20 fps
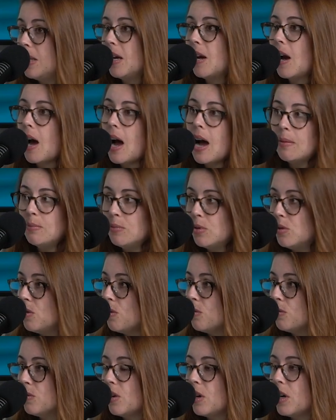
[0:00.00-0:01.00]
been like, I'm
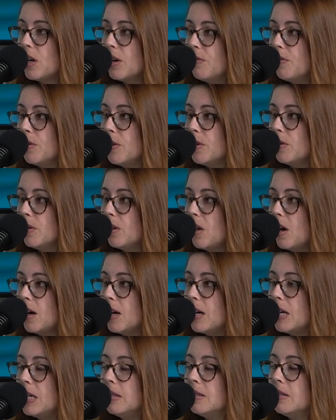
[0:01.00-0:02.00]
so sorry for your
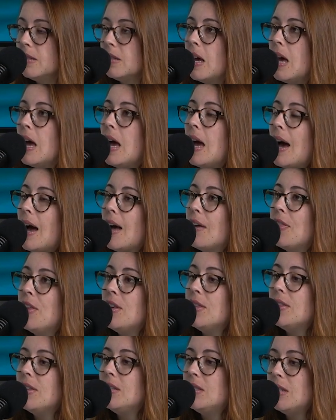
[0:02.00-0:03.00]
loss. I
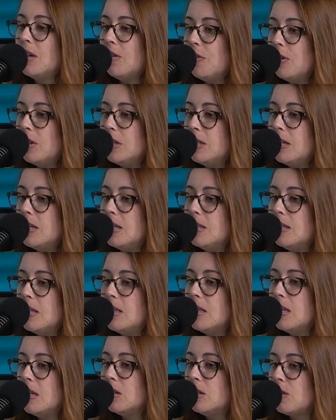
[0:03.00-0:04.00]
think the difference is
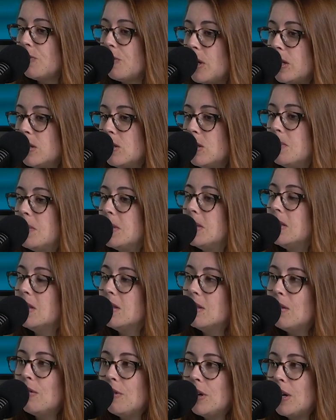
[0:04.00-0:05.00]
in this friendship, it's
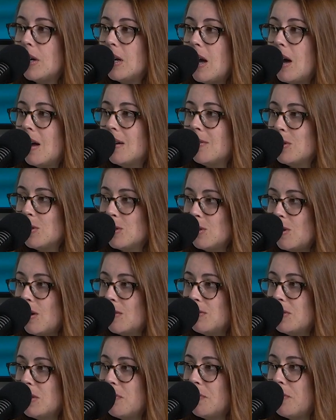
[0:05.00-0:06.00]
still very
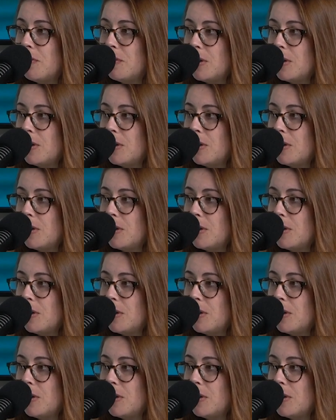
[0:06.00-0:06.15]
unresolved and